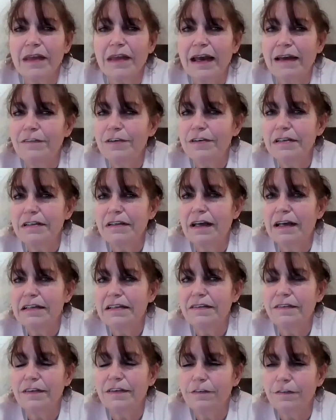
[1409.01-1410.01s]
I've used
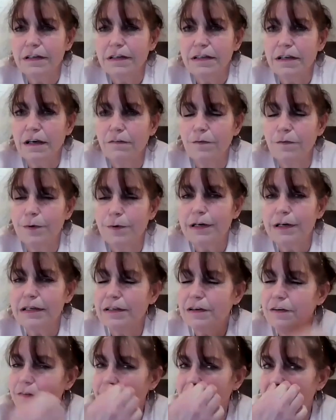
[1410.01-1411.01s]
lots of different
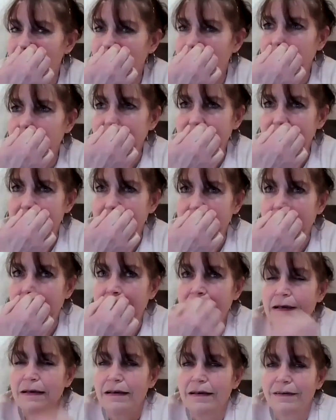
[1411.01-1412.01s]
softwares over the years and
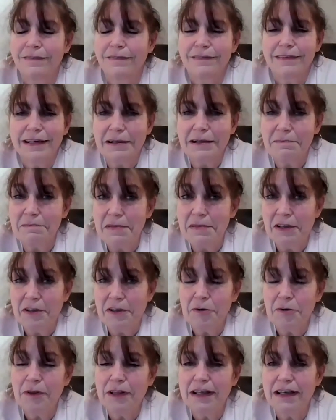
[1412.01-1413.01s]
done it
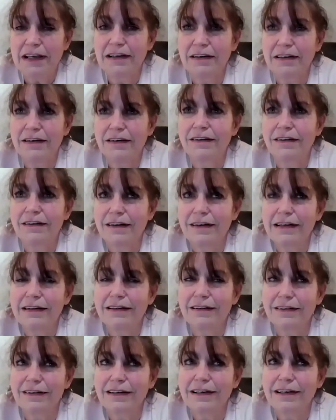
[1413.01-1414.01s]
manually, and
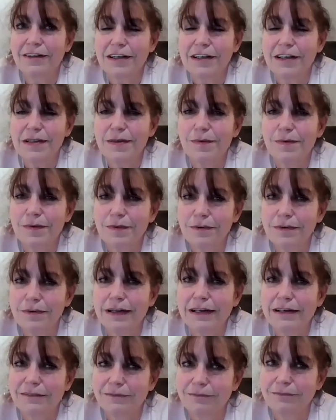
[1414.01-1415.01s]
LeanLaw's
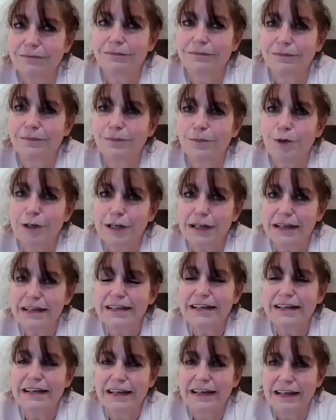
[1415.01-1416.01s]
like pretty
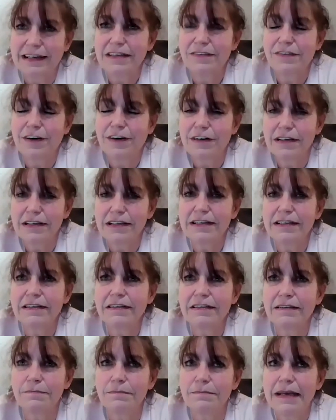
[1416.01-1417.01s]
exciting as far
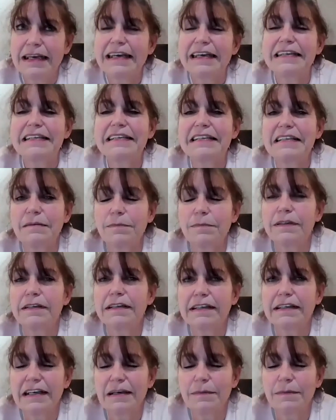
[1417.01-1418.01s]
as making it simple
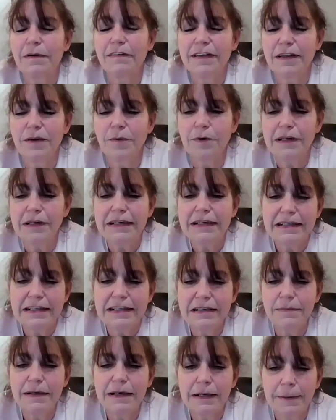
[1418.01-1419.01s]
to keep everything where it
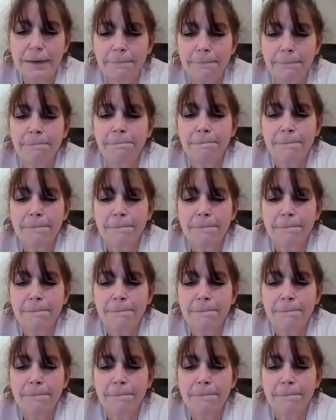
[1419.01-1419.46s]
needs to be.